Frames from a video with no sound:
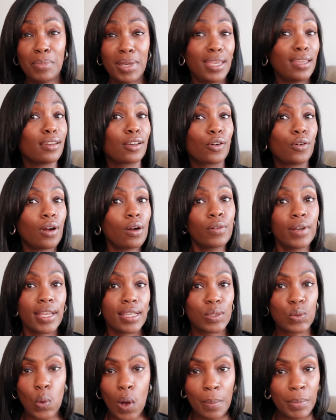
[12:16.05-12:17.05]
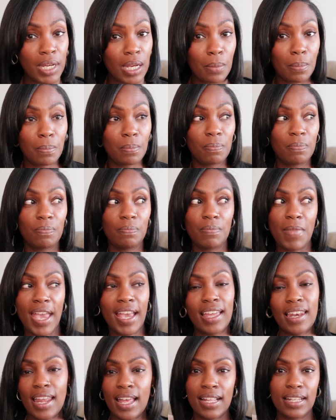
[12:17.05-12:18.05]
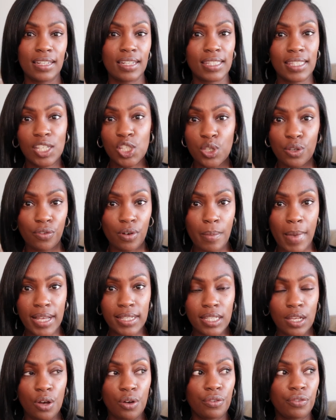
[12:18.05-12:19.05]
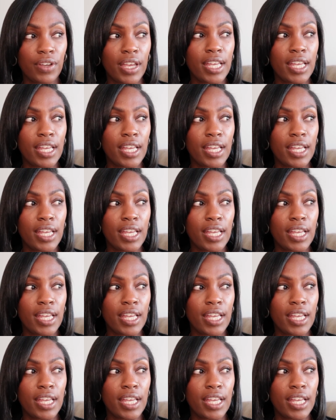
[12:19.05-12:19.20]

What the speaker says: being a grown-ass woman and making that decision for myself,